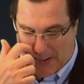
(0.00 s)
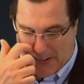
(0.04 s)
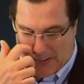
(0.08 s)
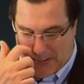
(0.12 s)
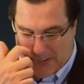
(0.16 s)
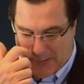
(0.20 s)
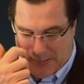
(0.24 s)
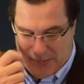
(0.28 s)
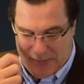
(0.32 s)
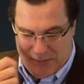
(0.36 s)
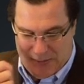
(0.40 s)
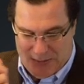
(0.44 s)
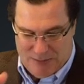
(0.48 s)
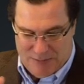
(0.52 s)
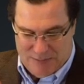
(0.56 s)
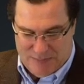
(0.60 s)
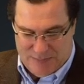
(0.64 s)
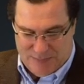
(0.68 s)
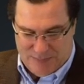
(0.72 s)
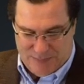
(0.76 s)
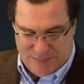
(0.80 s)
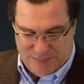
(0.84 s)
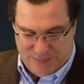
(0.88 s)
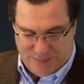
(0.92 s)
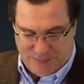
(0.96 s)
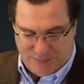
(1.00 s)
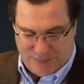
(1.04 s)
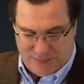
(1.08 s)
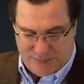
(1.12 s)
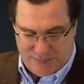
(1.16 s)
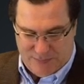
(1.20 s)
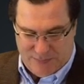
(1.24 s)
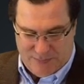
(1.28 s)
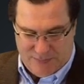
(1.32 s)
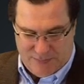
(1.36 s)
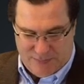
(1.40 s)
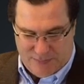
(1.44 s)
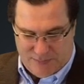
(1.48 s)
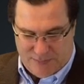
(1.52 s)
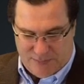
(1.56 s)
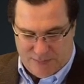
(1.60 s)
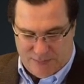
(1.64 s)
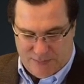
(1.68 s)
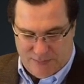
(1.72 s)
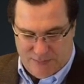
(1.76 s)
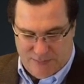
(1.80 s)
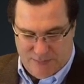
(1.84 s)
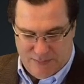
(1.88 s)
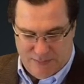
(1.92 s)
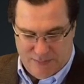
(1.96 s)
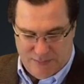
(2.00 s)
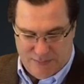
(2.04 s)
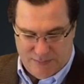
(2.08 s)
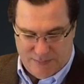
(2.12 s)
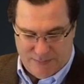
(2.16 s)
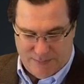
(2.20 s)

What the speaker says: Customer service desk acknowledged.